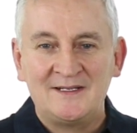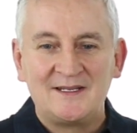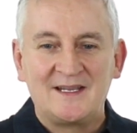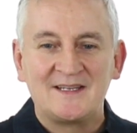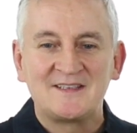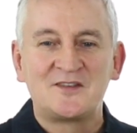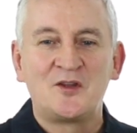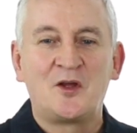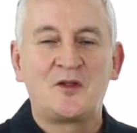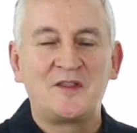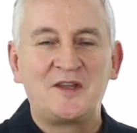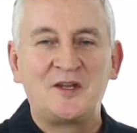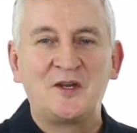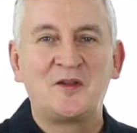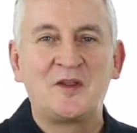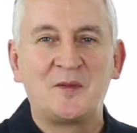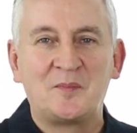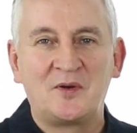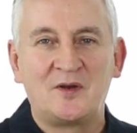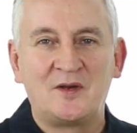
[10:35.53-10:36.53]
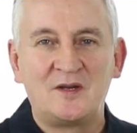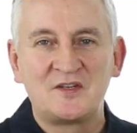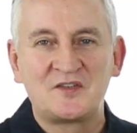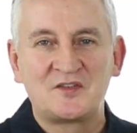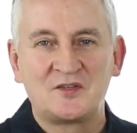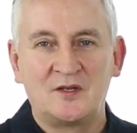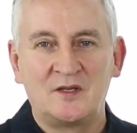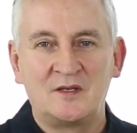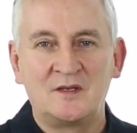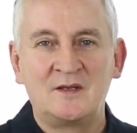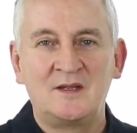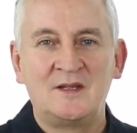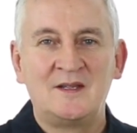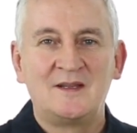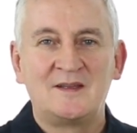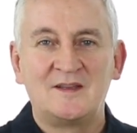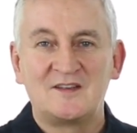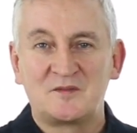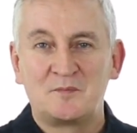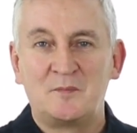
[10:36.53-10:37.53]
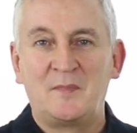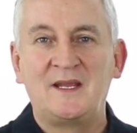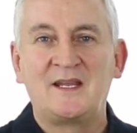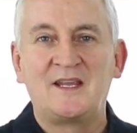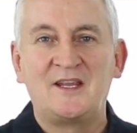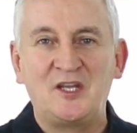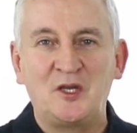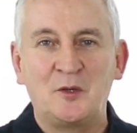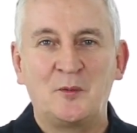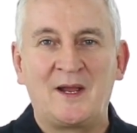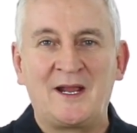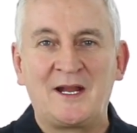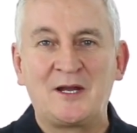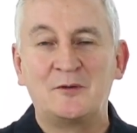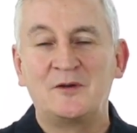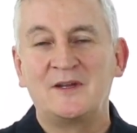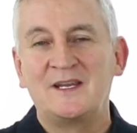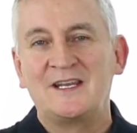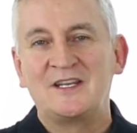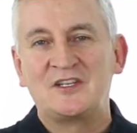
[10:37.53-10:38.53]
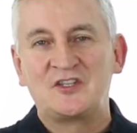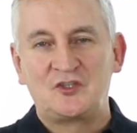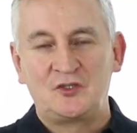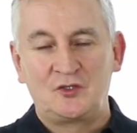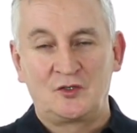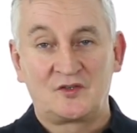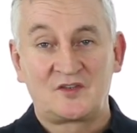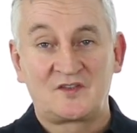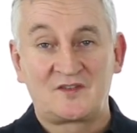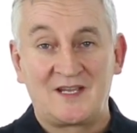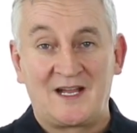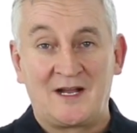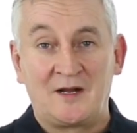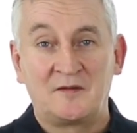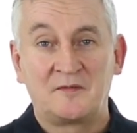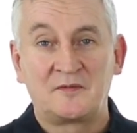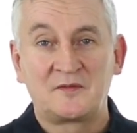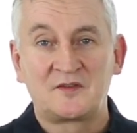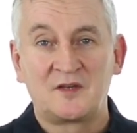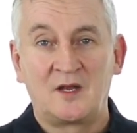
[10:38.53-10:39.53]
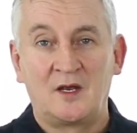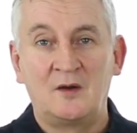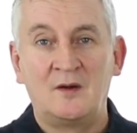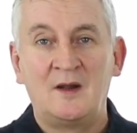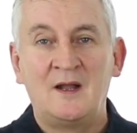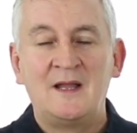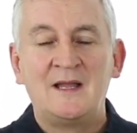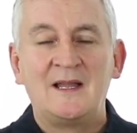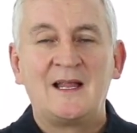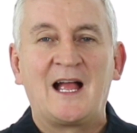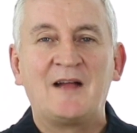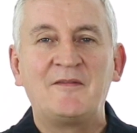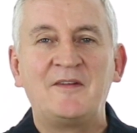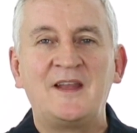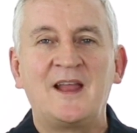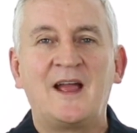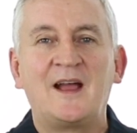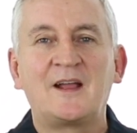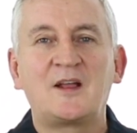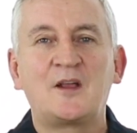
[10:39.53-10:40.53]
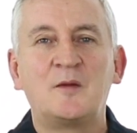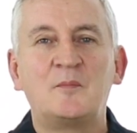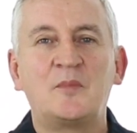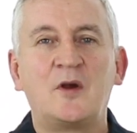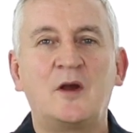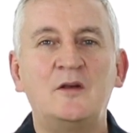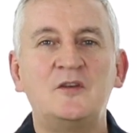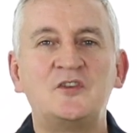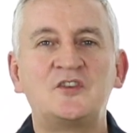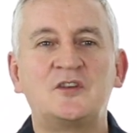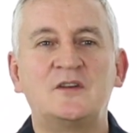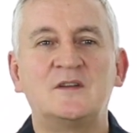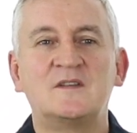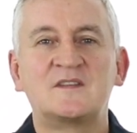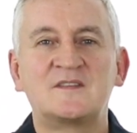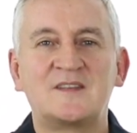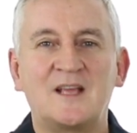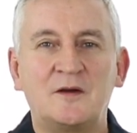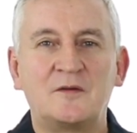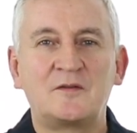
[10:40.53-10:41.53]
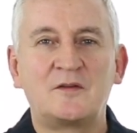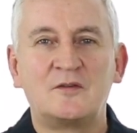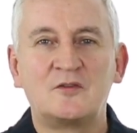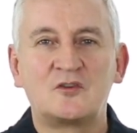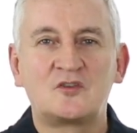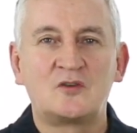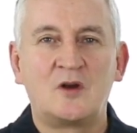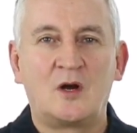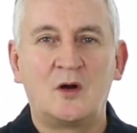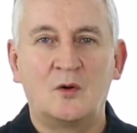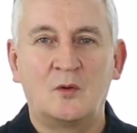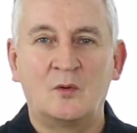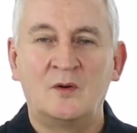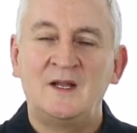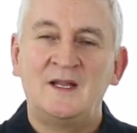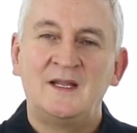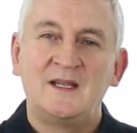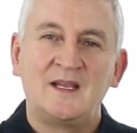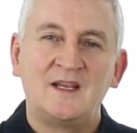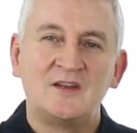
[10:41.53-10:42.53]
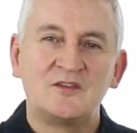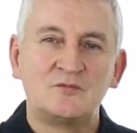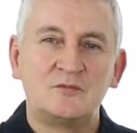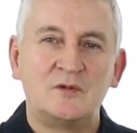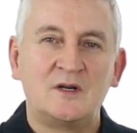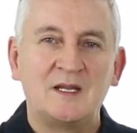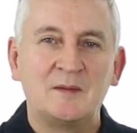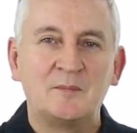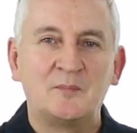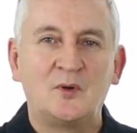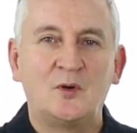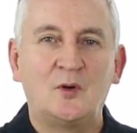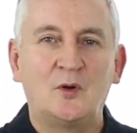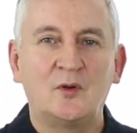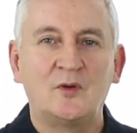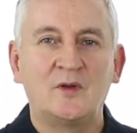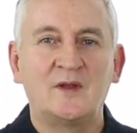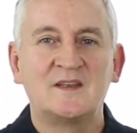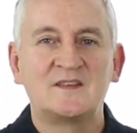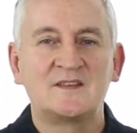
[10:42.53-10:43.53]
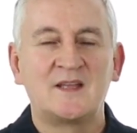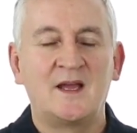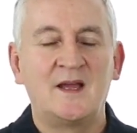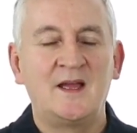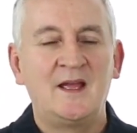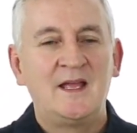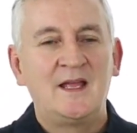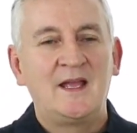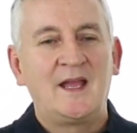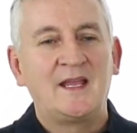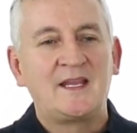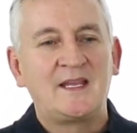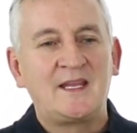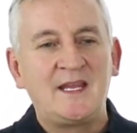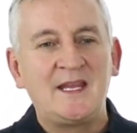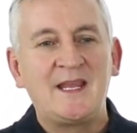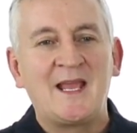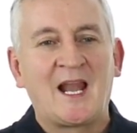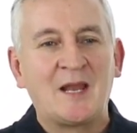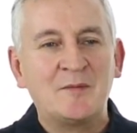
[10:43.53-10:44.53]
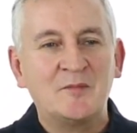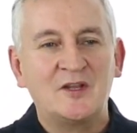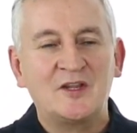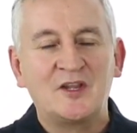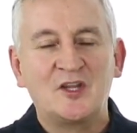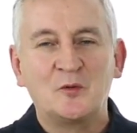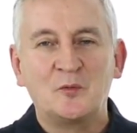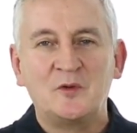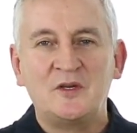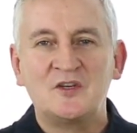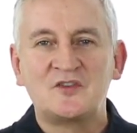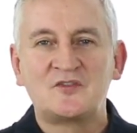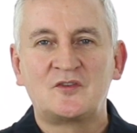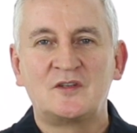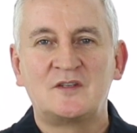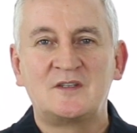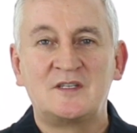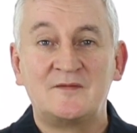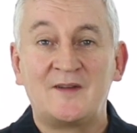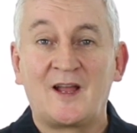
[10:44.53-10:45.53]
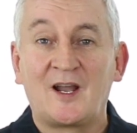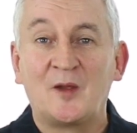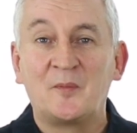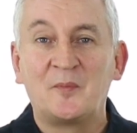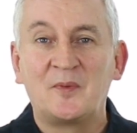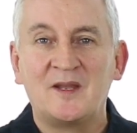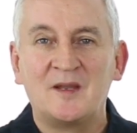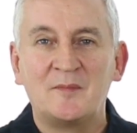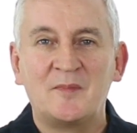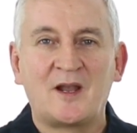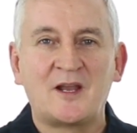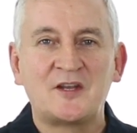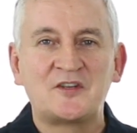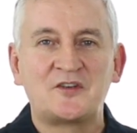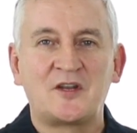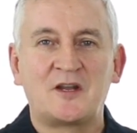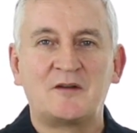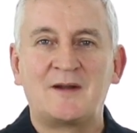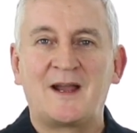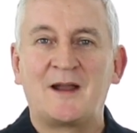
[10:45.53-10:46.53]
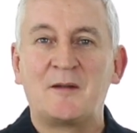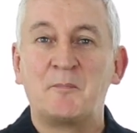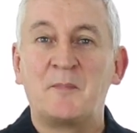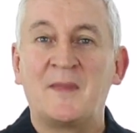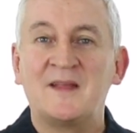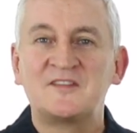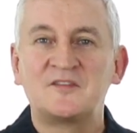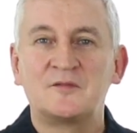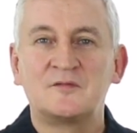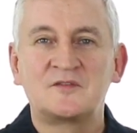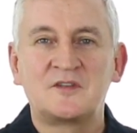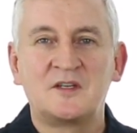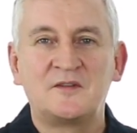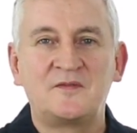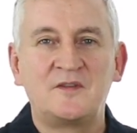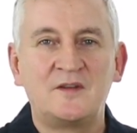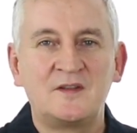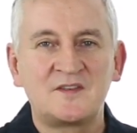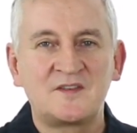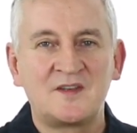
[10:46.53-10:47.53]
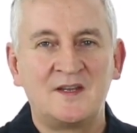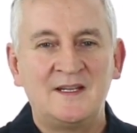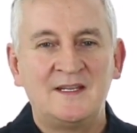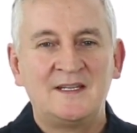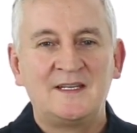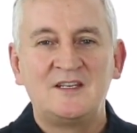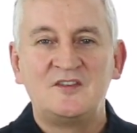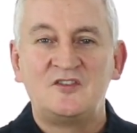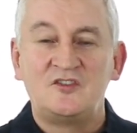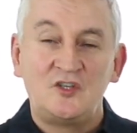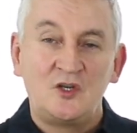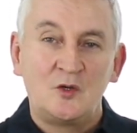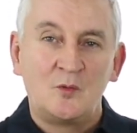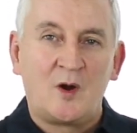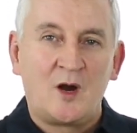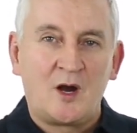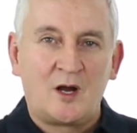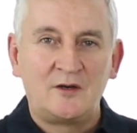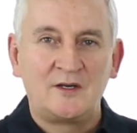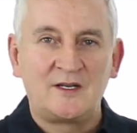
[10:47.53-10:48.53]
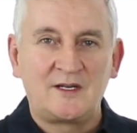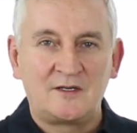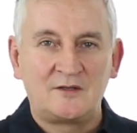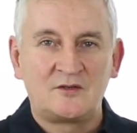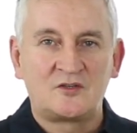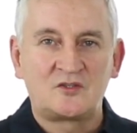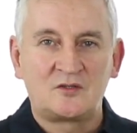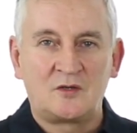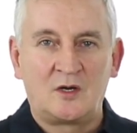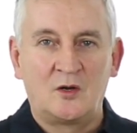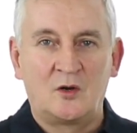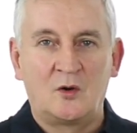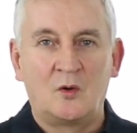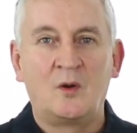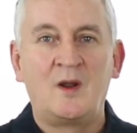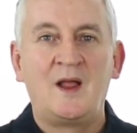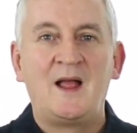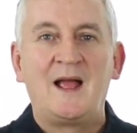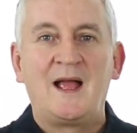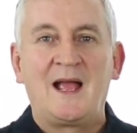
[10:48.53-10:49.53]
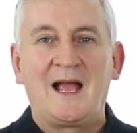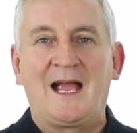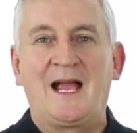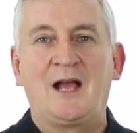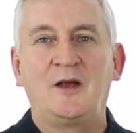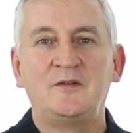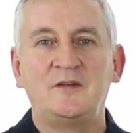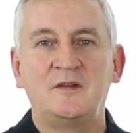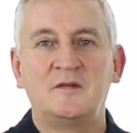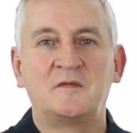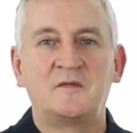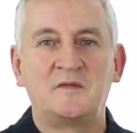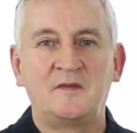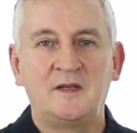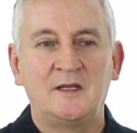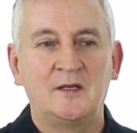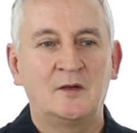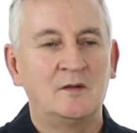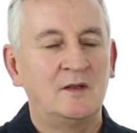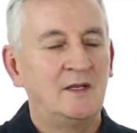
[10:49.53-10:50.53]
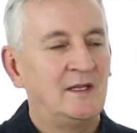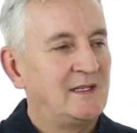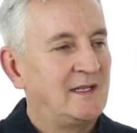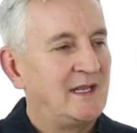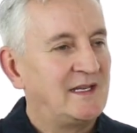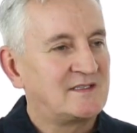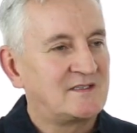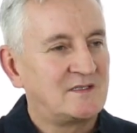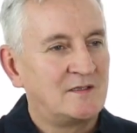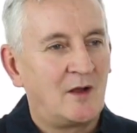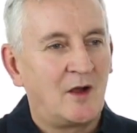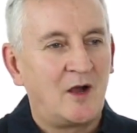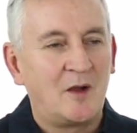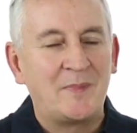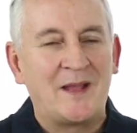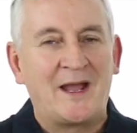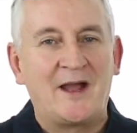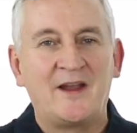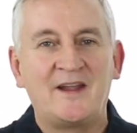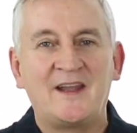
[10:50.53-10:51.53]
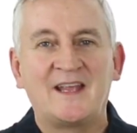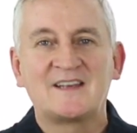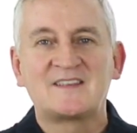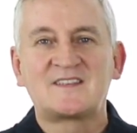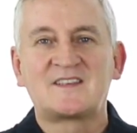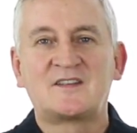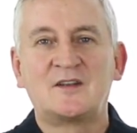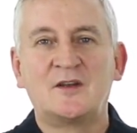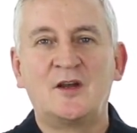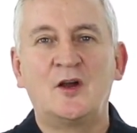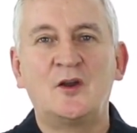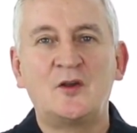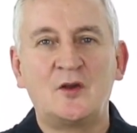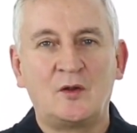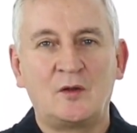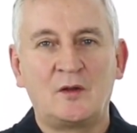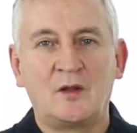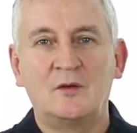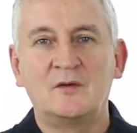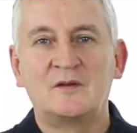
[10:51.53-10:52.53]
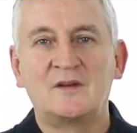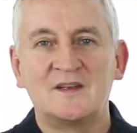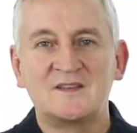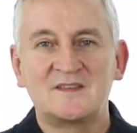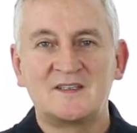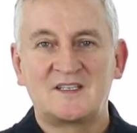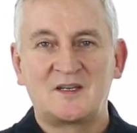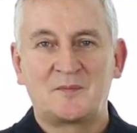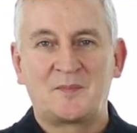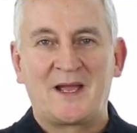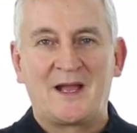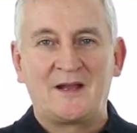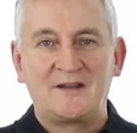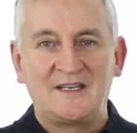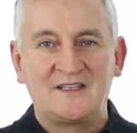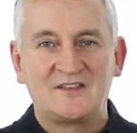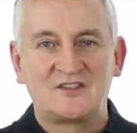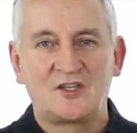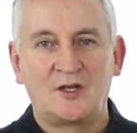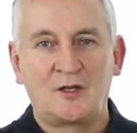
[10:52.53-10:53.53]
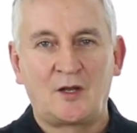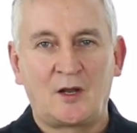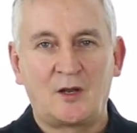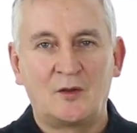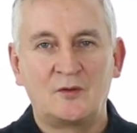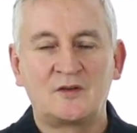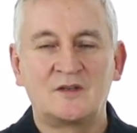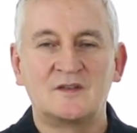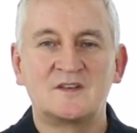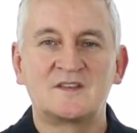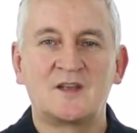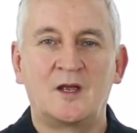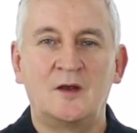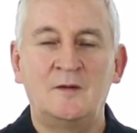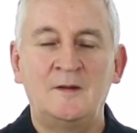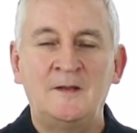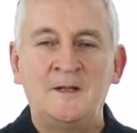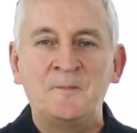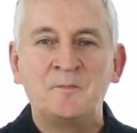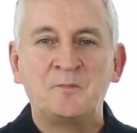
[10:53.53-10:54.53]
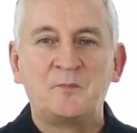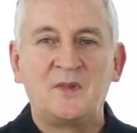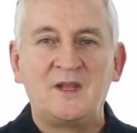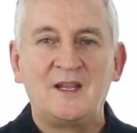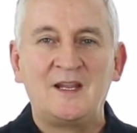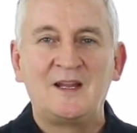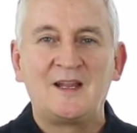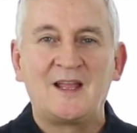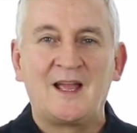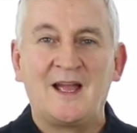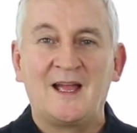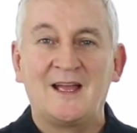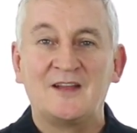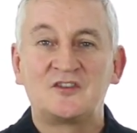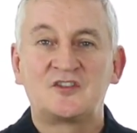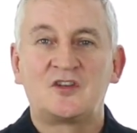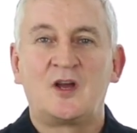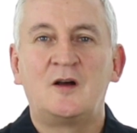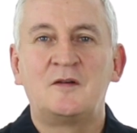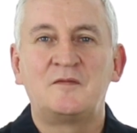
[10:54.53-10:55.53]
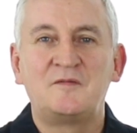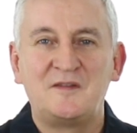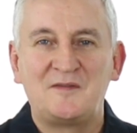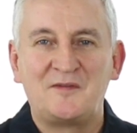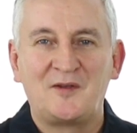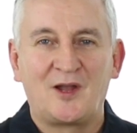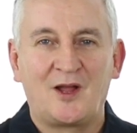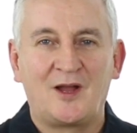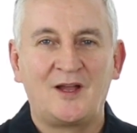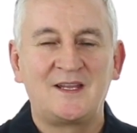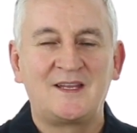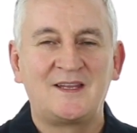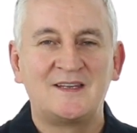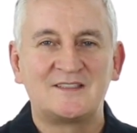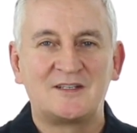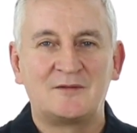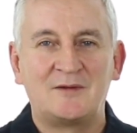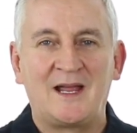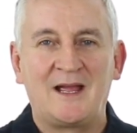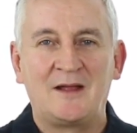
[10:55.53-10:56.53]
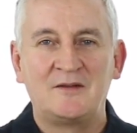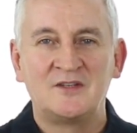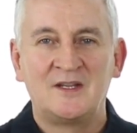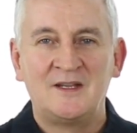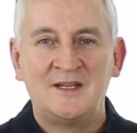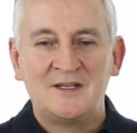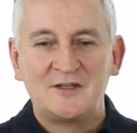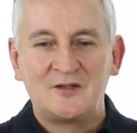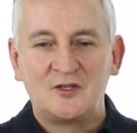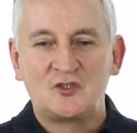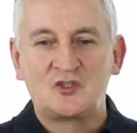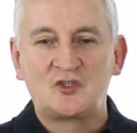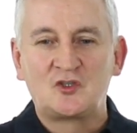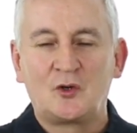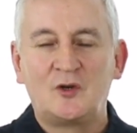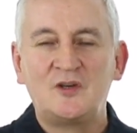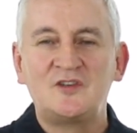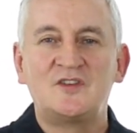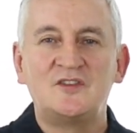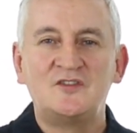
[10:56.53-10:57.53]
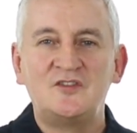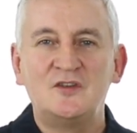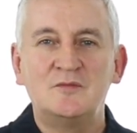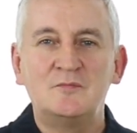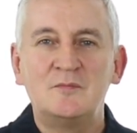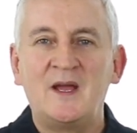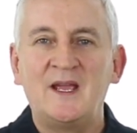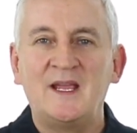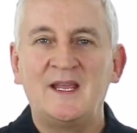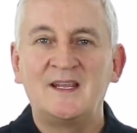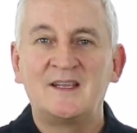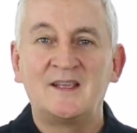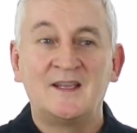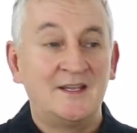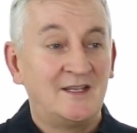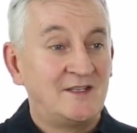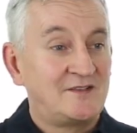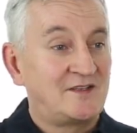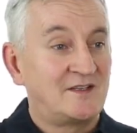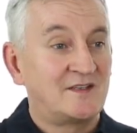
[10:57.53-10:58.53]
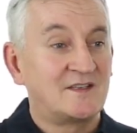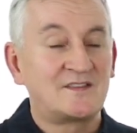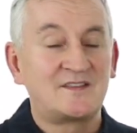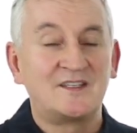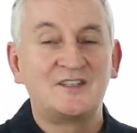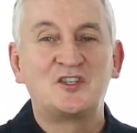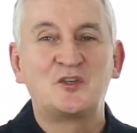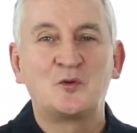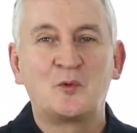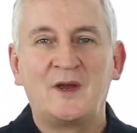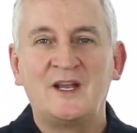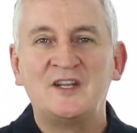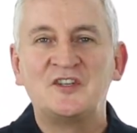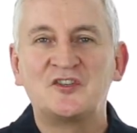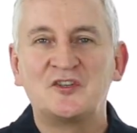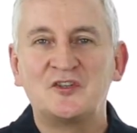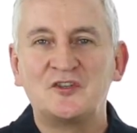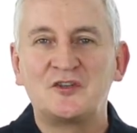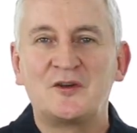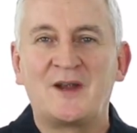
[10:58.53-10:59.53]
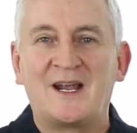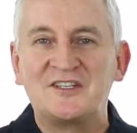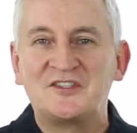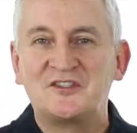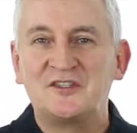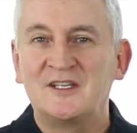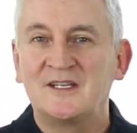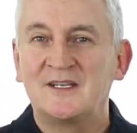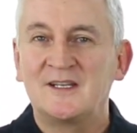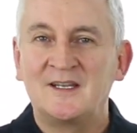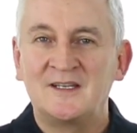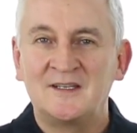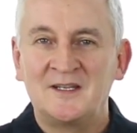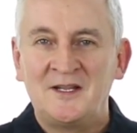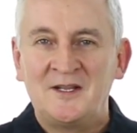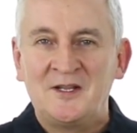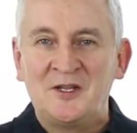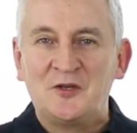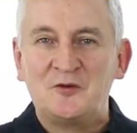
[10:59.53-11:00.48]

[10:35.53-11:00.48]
It's not the other person that's making you angry, it's yourself. So having that composure and self-control is really important. It's a key element that we used to develop in the military around mental toughness, is you are in control how you feel. It's not about an external locus, it's about an internal locus. So being tough, if you like, is around the choices you make to the situation you're actually in, and